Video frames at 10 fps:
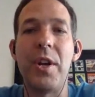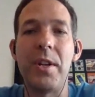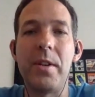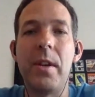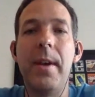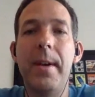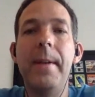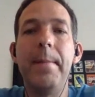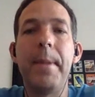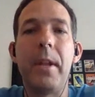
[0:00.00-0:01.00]
And,
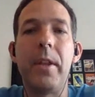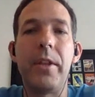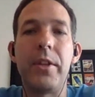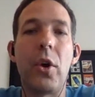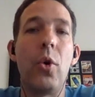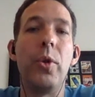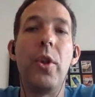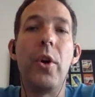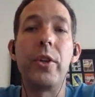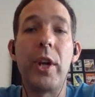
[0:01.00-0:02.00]
there's a whole
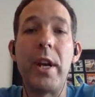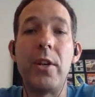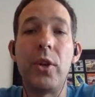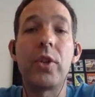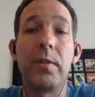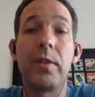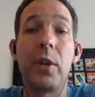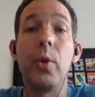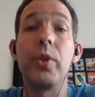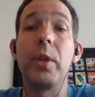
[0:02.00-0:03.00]
nother sheet just of
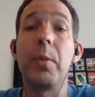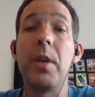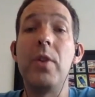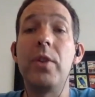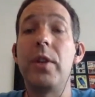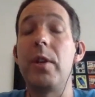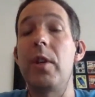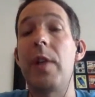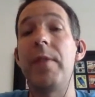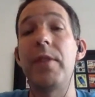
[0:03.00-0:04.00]
tools that we use to do
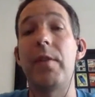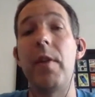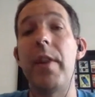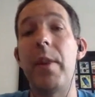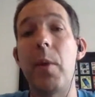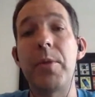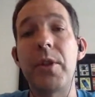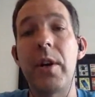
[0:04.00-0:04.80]
clever stuff around the website.